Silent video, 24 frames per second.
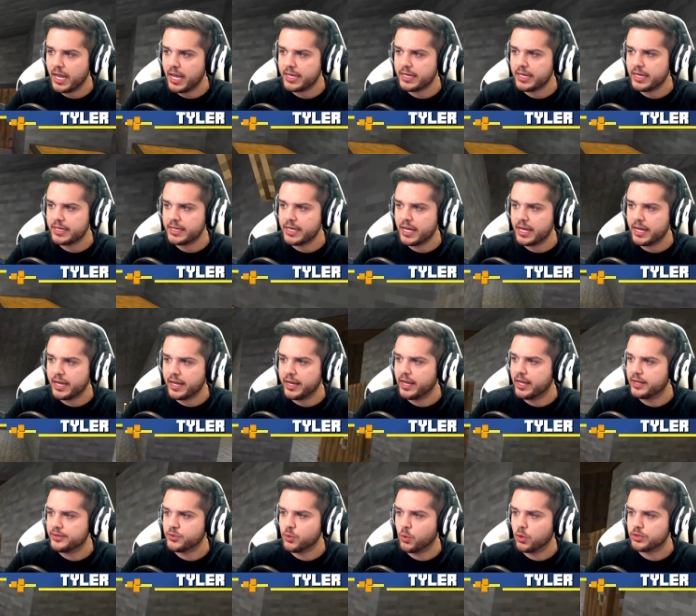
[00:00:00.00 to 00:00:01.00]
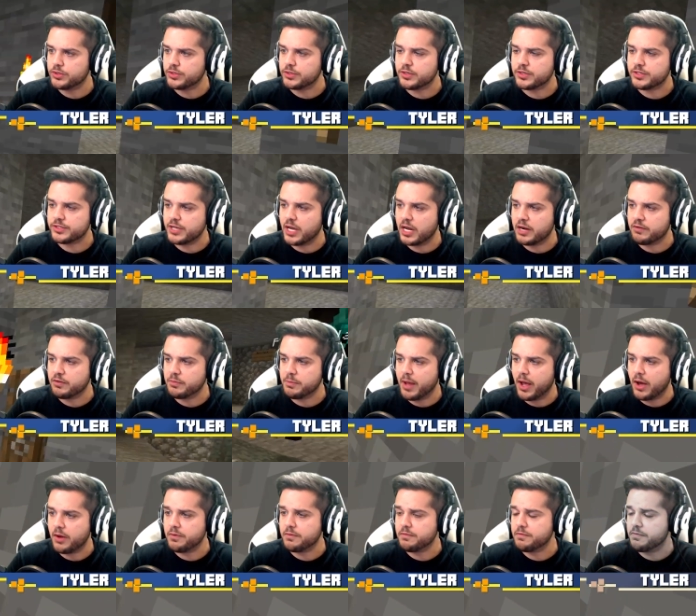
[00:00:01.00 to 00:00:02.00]
yeah, yeah, yeah. Doors in the side of a
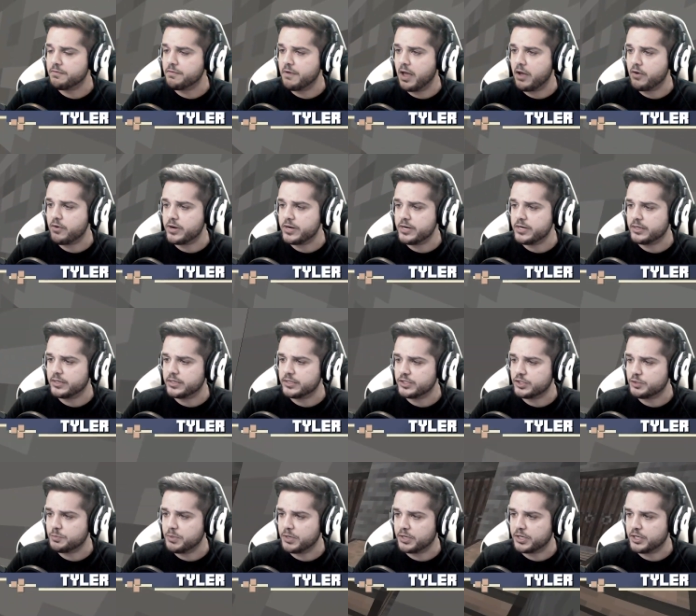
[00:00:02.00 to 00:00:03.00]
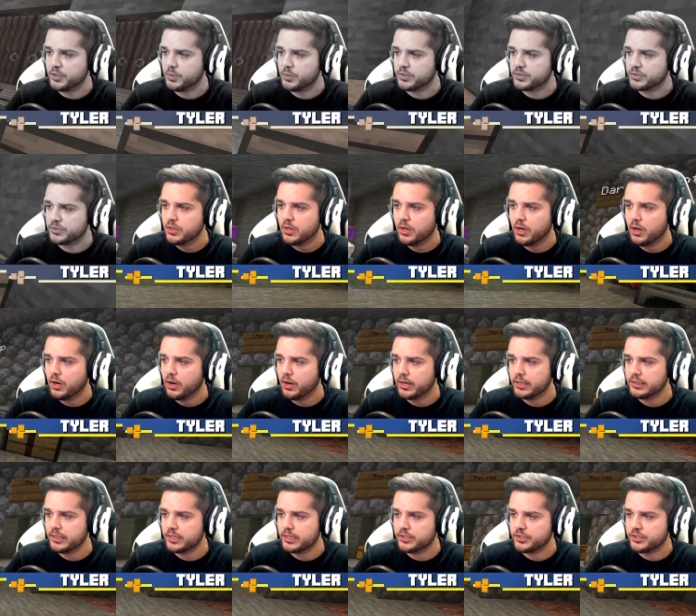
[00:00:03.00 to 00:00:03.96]
mountain. Very inconspicuous. All right, let's